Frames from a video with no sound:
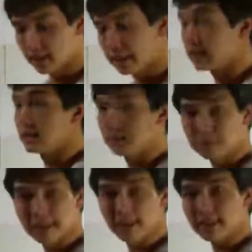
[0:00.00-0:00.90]
Yes, it's
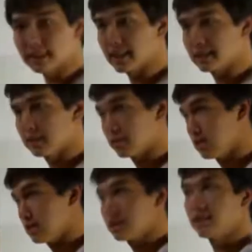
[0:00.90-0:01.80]
pretty hard to get through
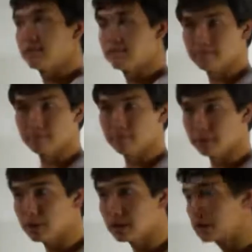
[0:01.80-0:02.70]
the skin.
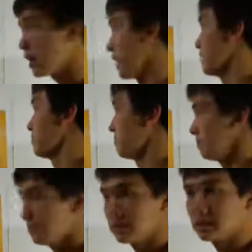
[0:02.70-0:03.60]
You can try it.
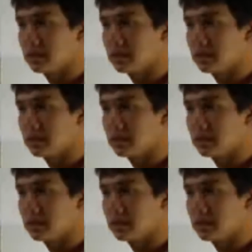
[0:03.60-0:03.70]
It's